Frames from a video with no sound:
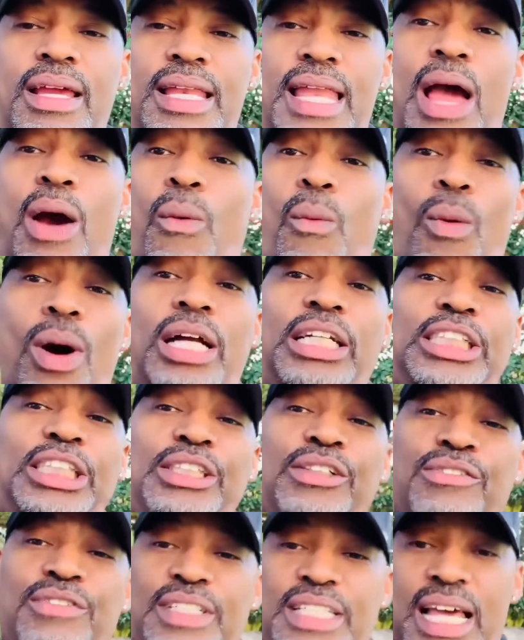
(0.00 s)
Now, once
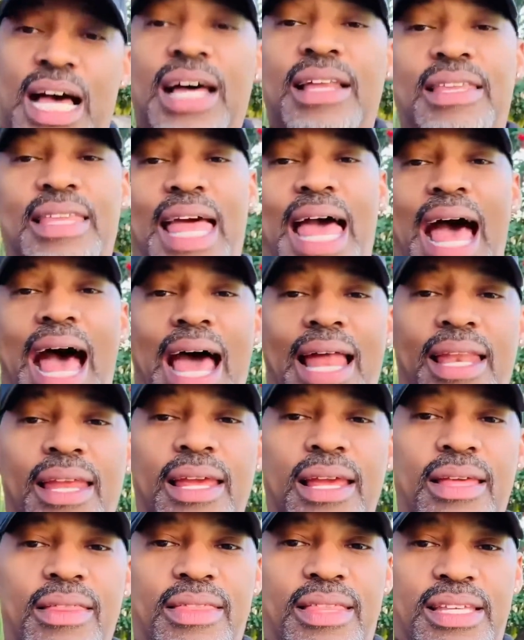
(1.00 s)
you've done that,
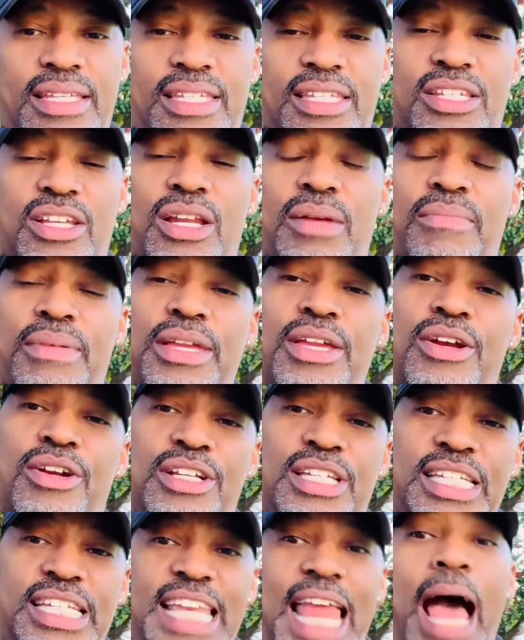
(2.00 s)
this is gonna be your
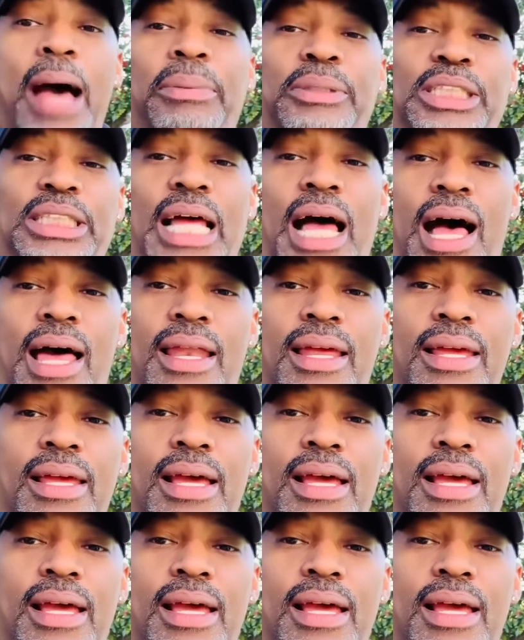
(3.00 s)
snapshot.